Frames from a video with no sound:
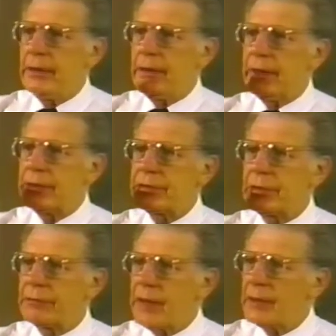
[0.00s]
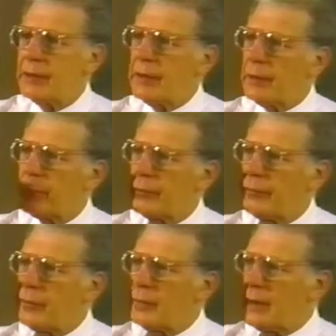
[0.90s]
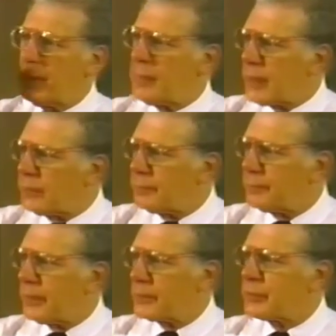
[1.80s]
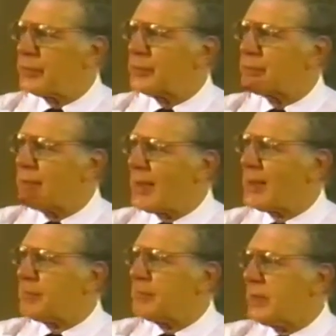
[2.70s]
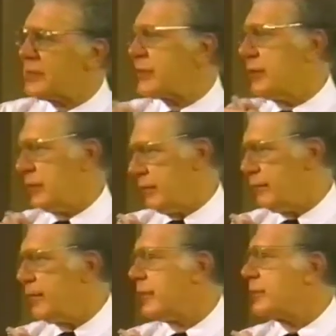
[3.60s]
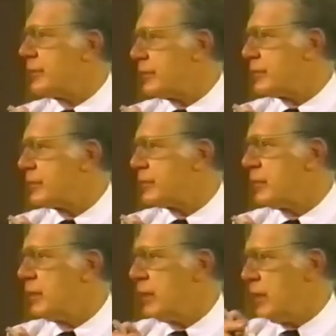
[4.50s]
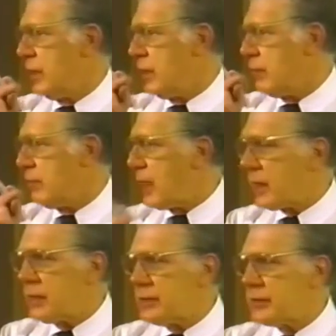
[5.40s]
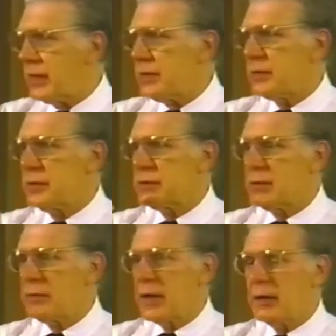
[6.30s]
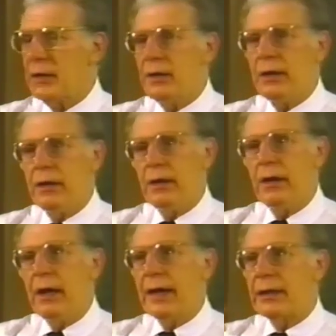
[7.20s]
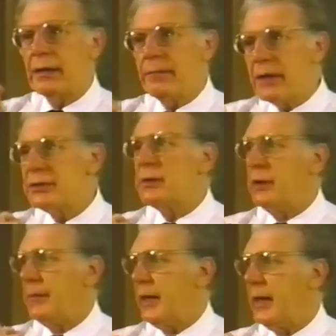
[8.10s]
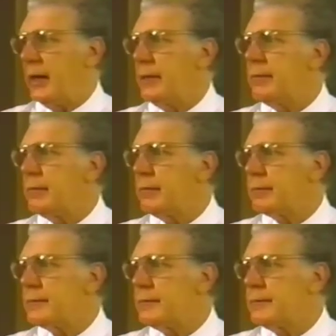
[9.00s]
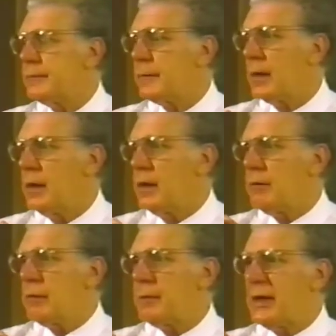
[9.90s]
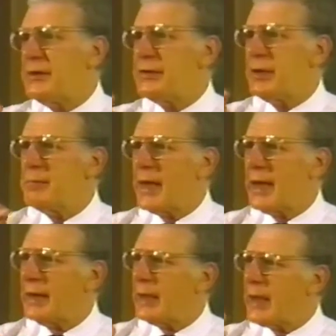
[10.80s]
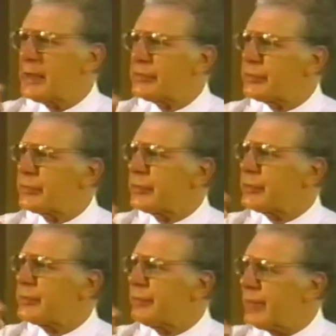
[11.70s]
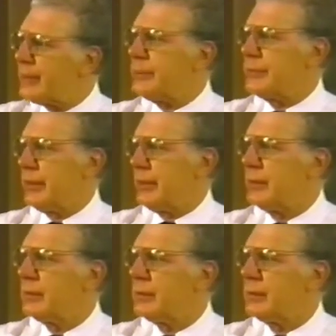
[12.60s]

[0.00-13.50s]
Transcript: It is directed at performing mental functions, not muscular functions. Mechanization is directed at the muscle of man, replacing man as a source of energy.